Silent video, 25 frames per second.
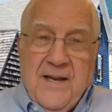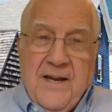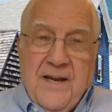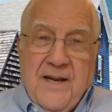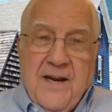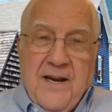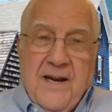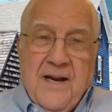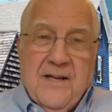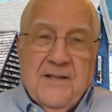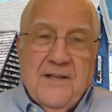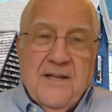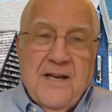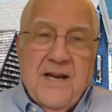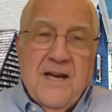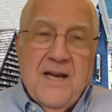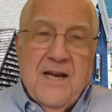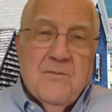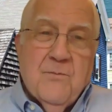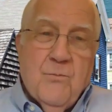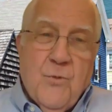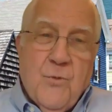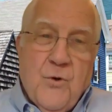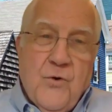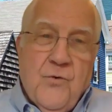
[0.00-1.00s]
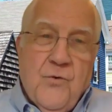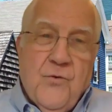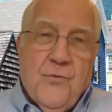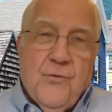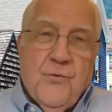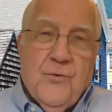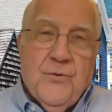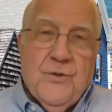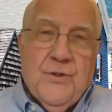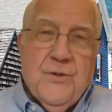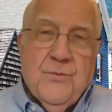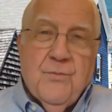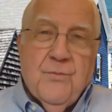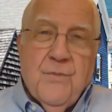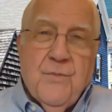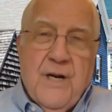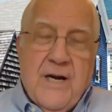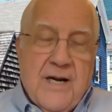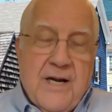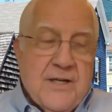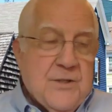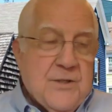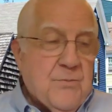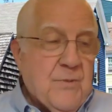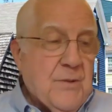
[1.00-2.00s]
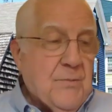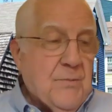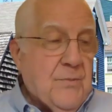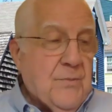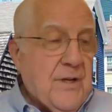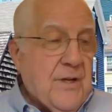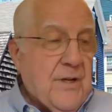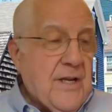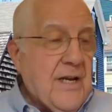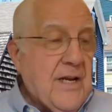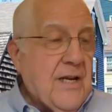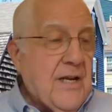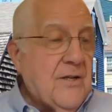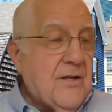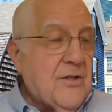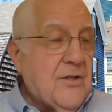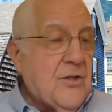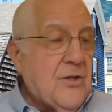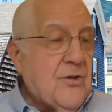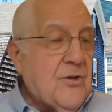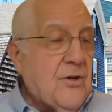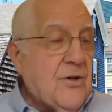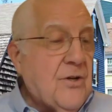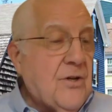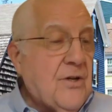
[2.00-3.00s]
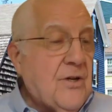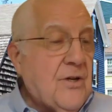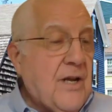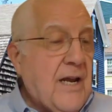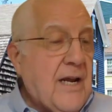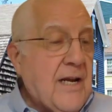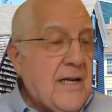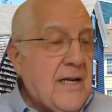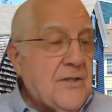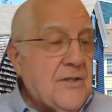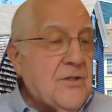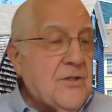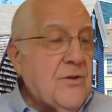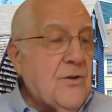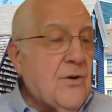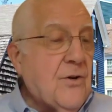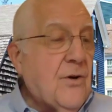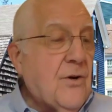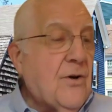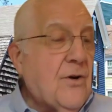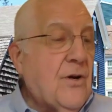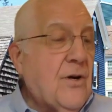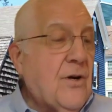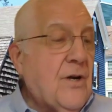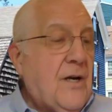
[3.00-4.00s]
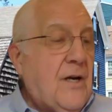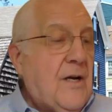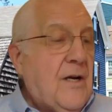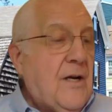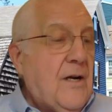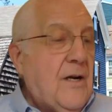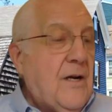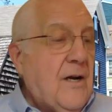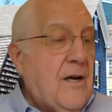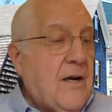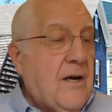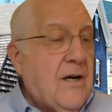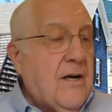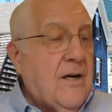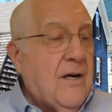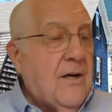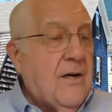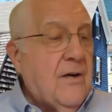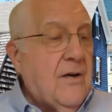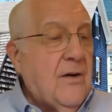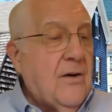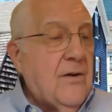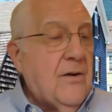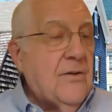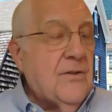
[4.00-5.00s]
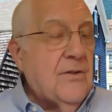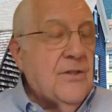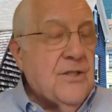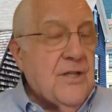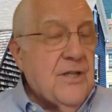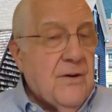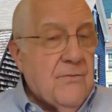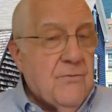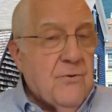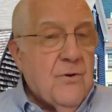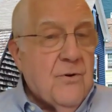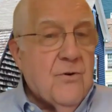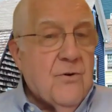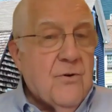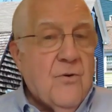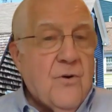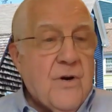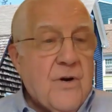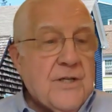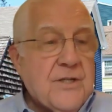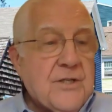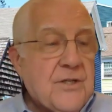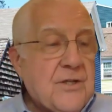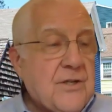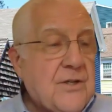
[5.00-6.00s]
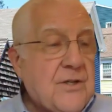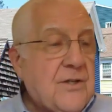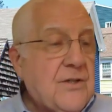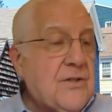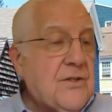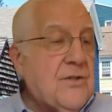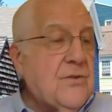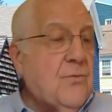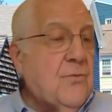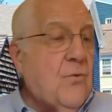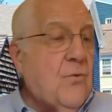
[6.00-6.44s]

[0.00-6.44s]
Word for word: And that moves management plan should answer uh, several questions.